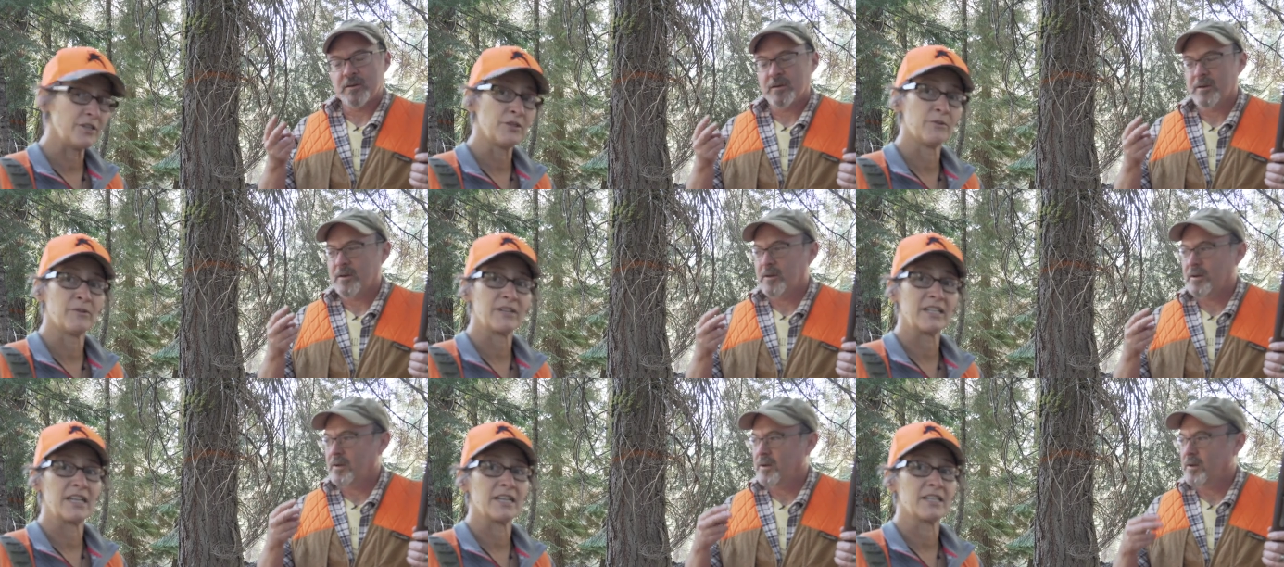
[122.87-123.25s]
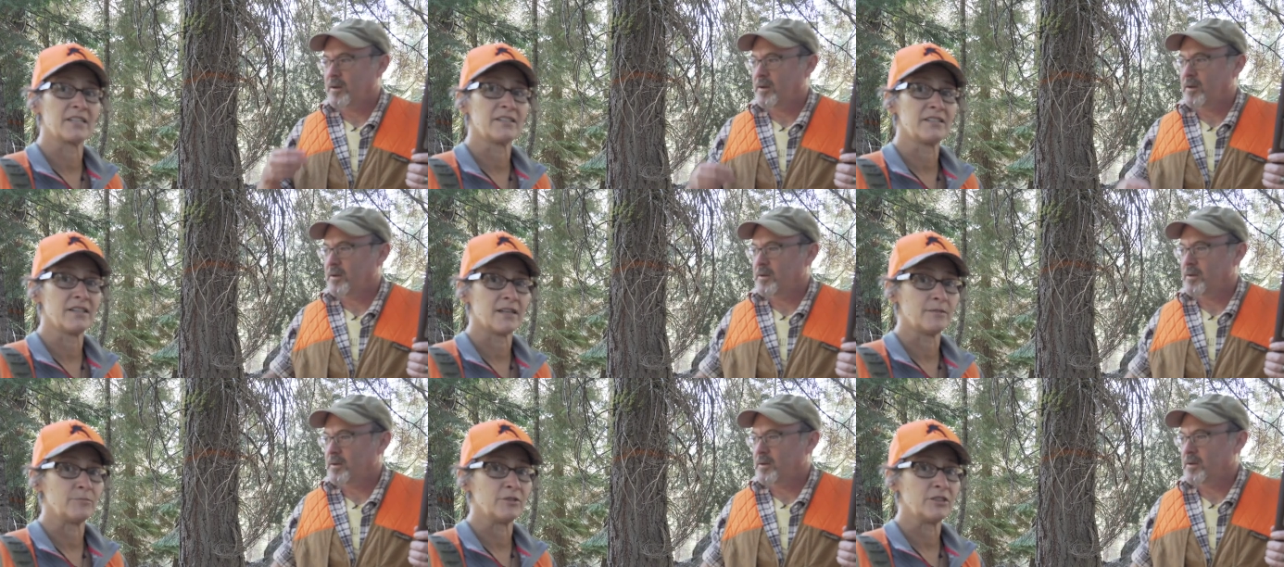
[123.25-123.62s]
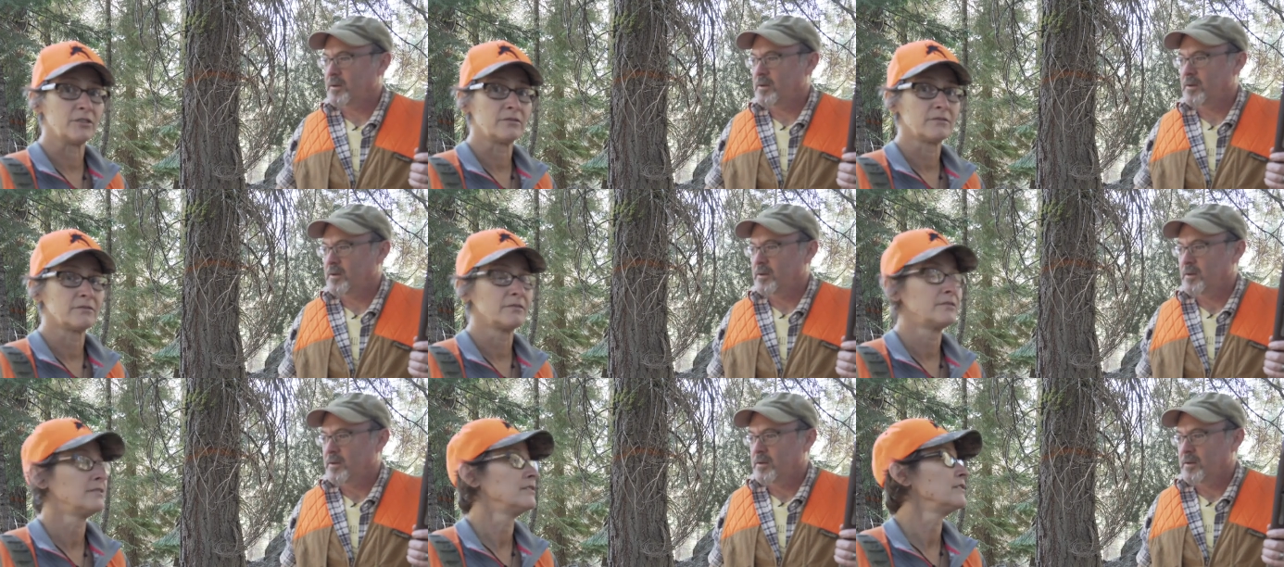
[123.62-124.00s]
Speaker 1: you don't want to get a
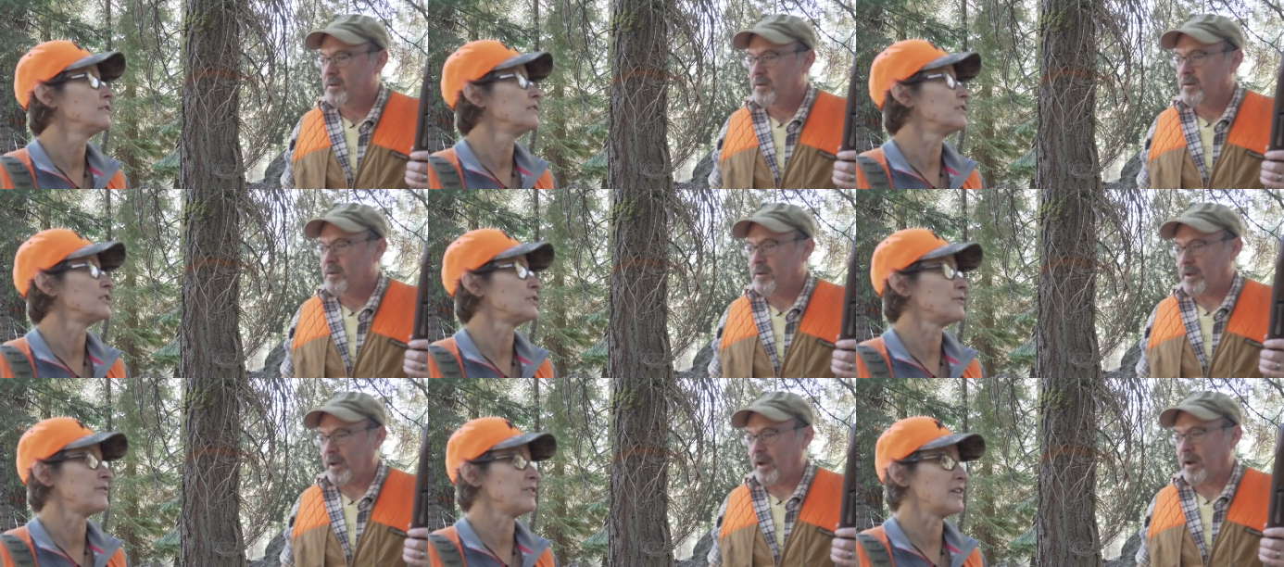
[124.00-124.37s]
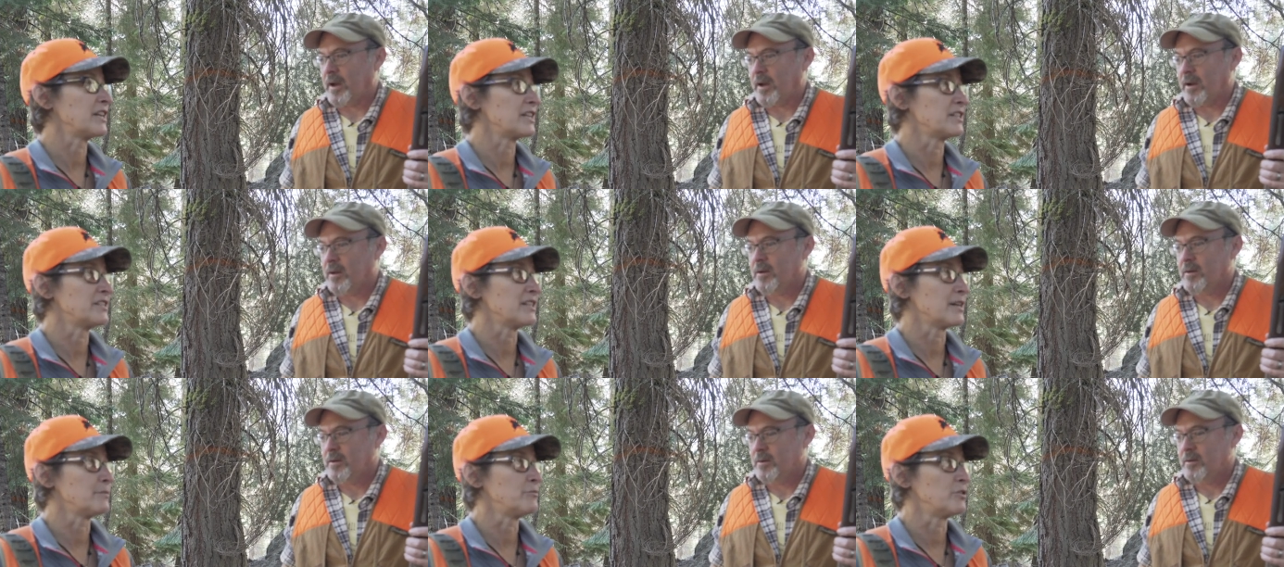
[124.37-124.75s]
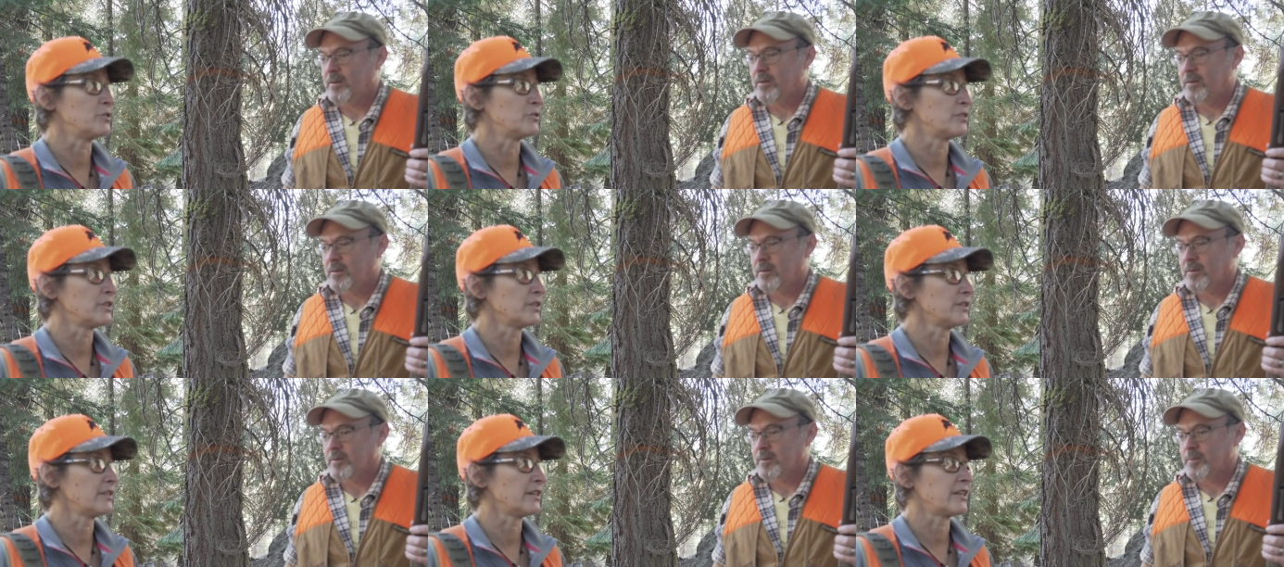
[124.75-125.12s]
double. Because if yeah. you get a
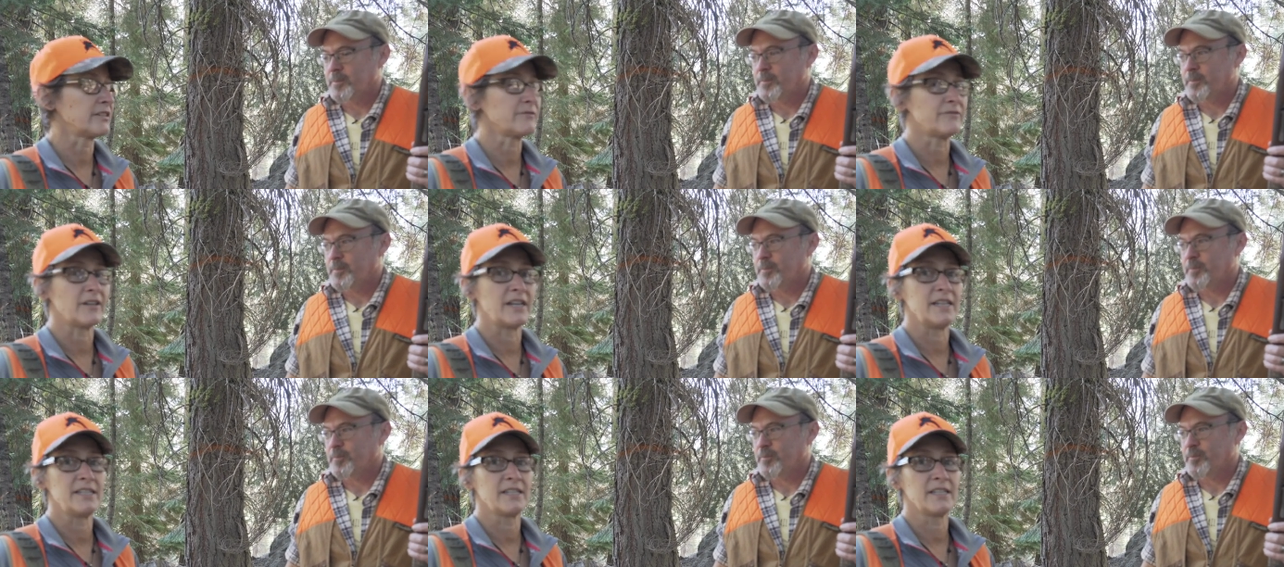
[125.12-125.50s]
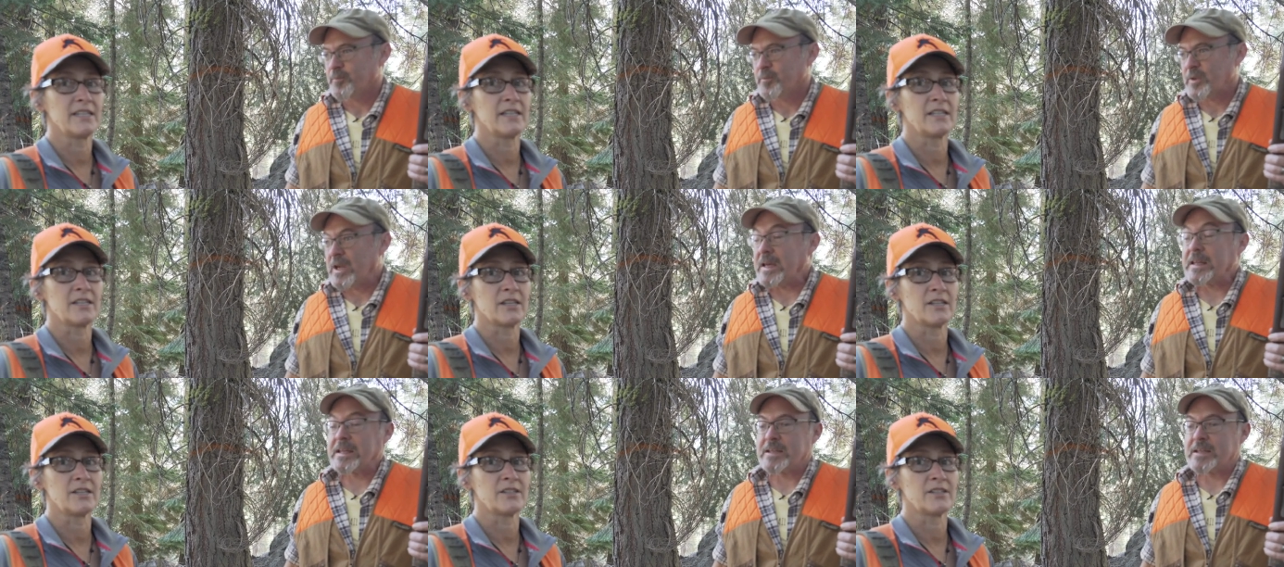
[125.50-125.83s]
double, good luck finding it.